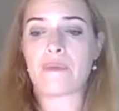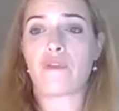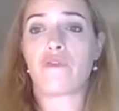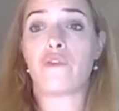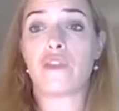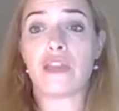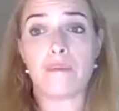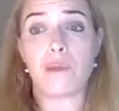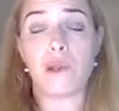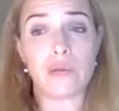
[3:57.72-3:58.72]
For the
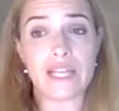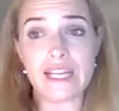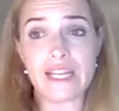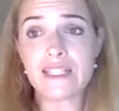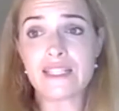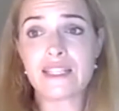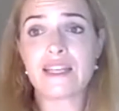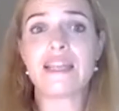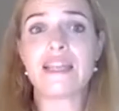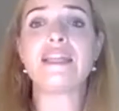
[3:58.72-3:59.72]
employees,
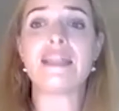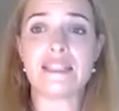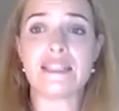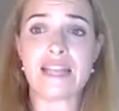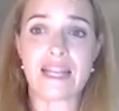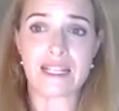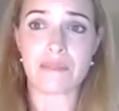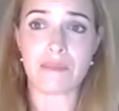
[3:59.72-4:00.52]
it is taxable